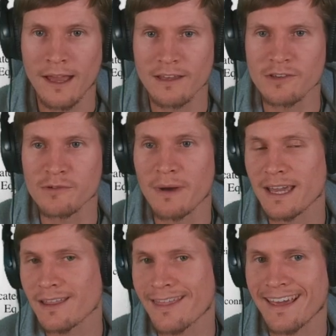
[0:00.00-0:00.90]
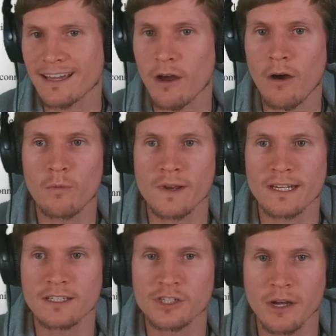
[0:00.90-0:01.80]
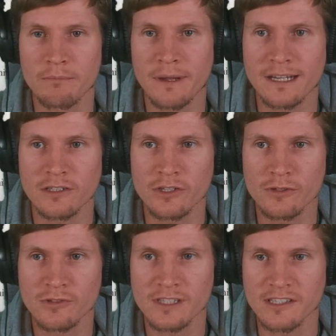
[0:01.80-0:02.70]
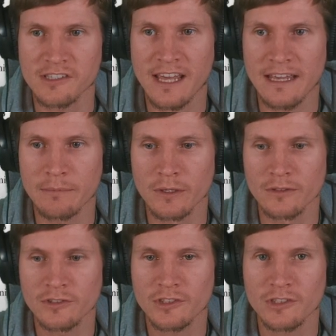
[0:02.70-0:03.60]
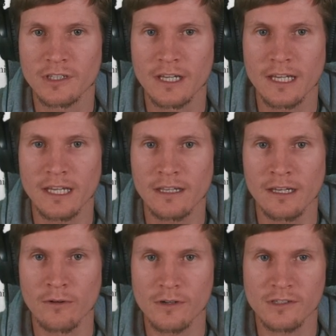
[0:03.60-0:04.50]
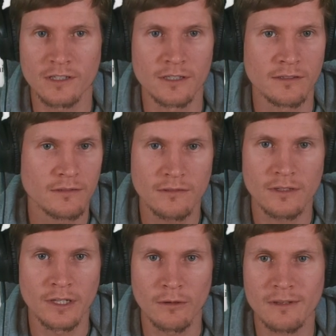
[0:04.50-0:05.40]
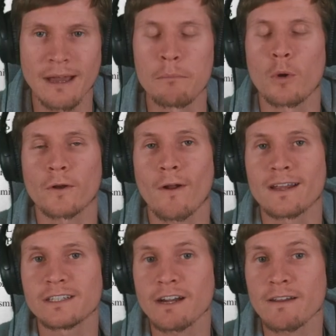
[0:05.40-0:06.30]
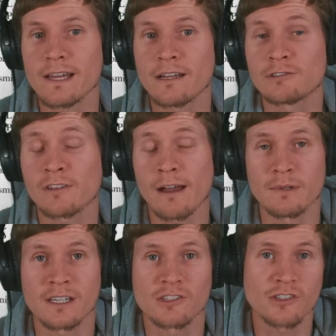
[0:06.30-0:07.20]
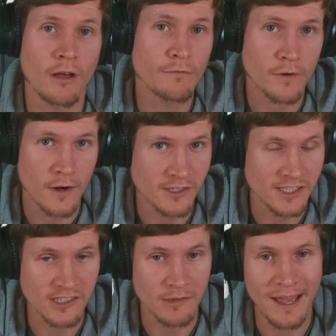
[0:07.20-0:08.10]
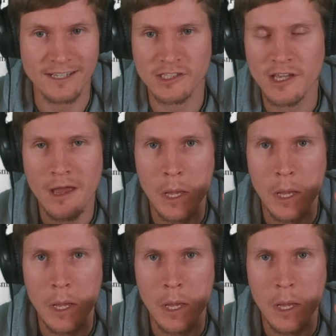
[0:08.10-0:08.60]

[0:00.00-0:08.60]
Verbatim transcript: You might think, oh, we need to jump in and use these tables in order to, you know, get more criteria so that we can solve for our C sub S.